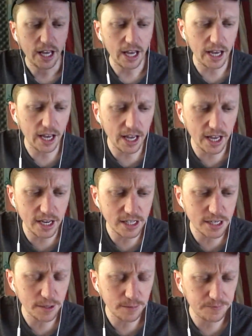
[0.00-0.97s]

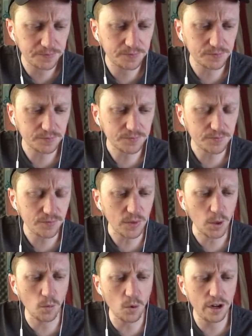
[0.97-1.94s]
And
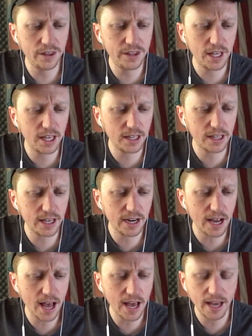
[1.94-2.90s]
one thing that
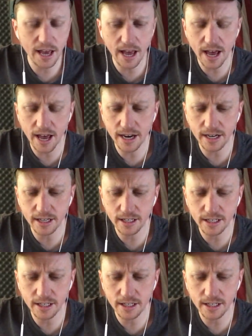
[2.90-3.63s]
I had